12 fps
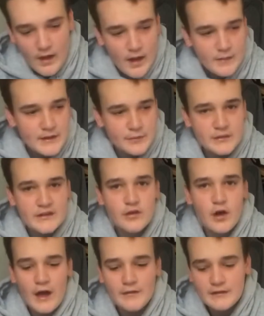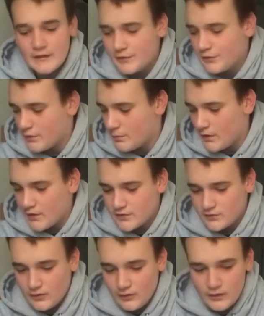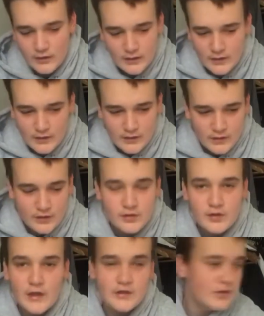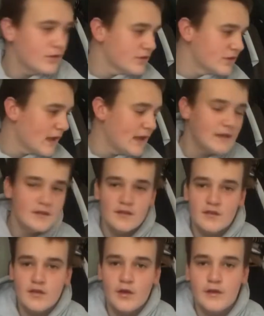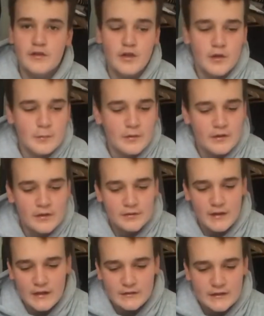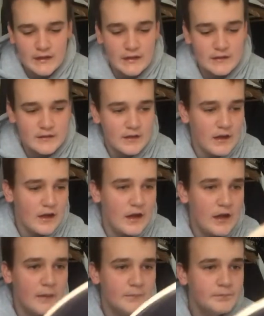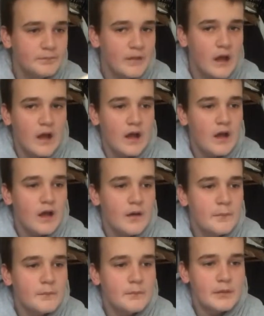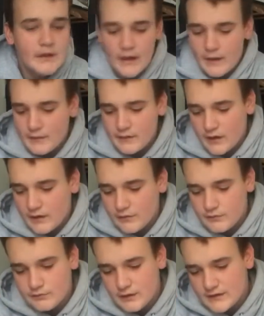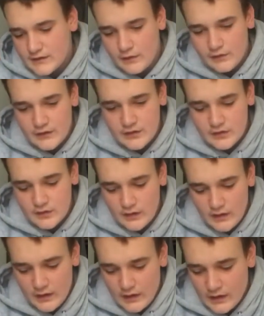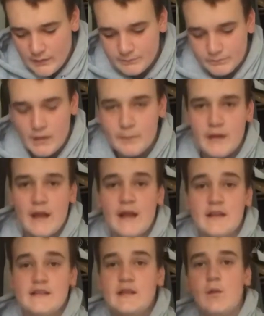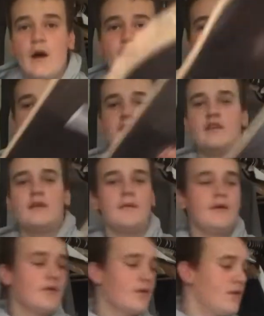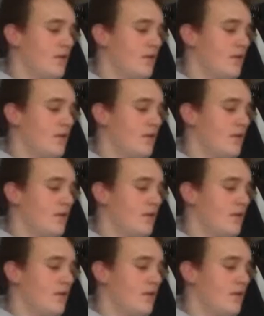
Definitely not having this for the personal, because I do not skate, so there's no point of having it. But yeah, I'm going to resell this. But yeah, let's see what else is in the box.